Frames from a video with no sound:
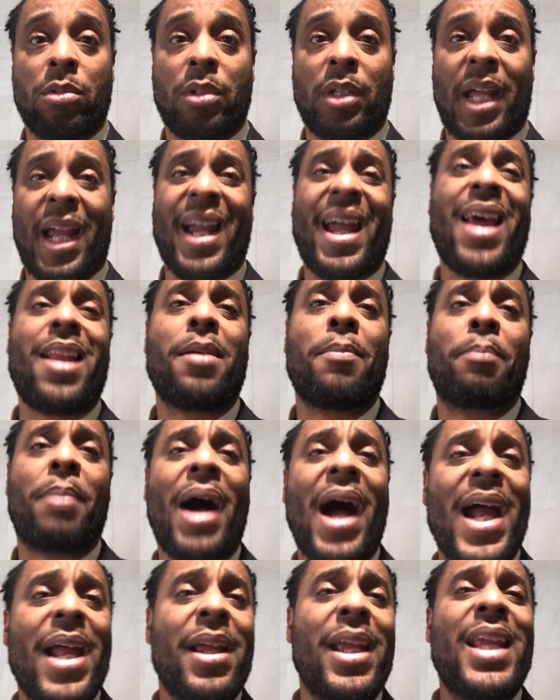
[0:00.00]
I gotta
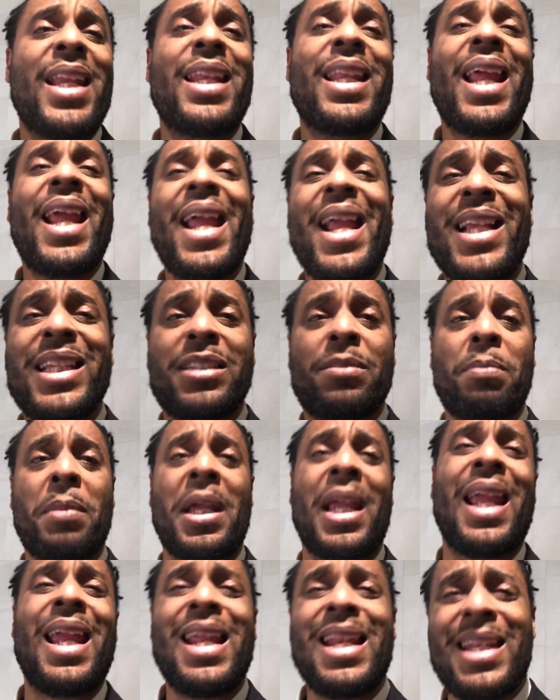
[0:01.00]
buy. He needs me.
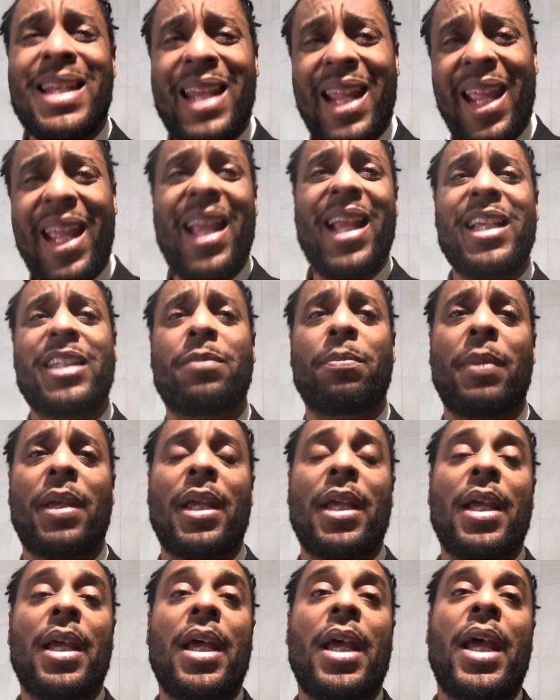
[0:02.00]
He needs me.
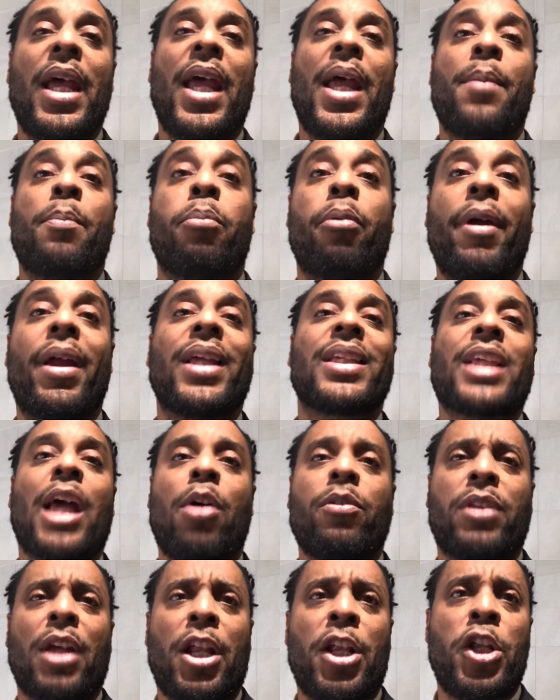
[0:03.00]
It brings
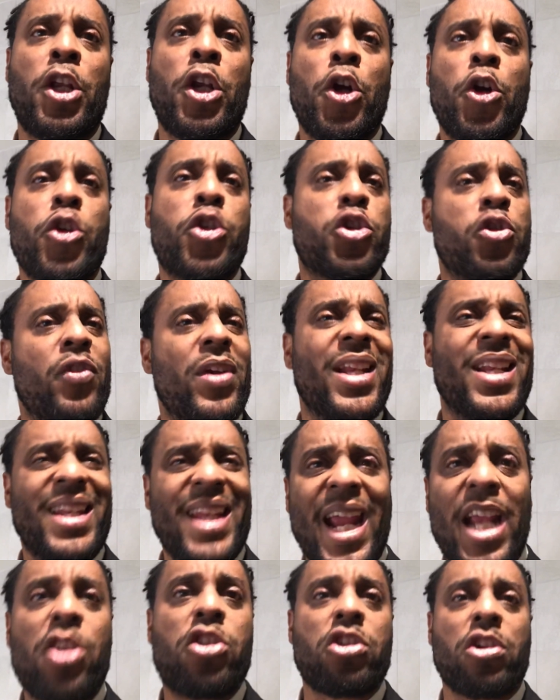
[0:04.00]
out the nurturing
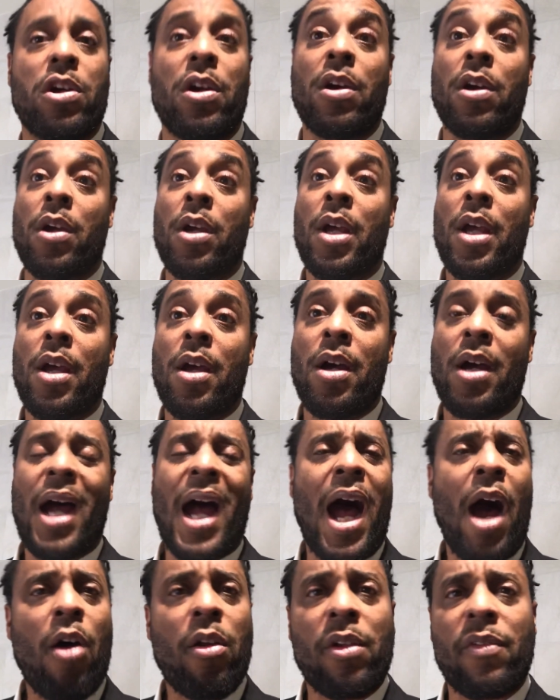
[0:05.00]
nature
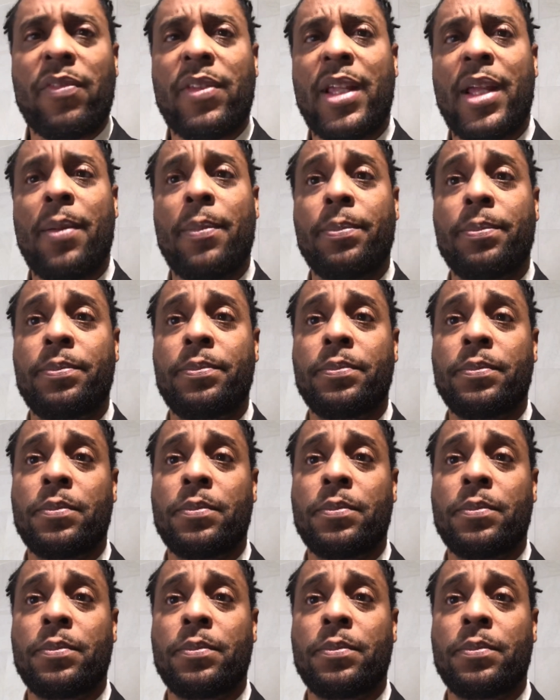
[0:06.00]
out of them.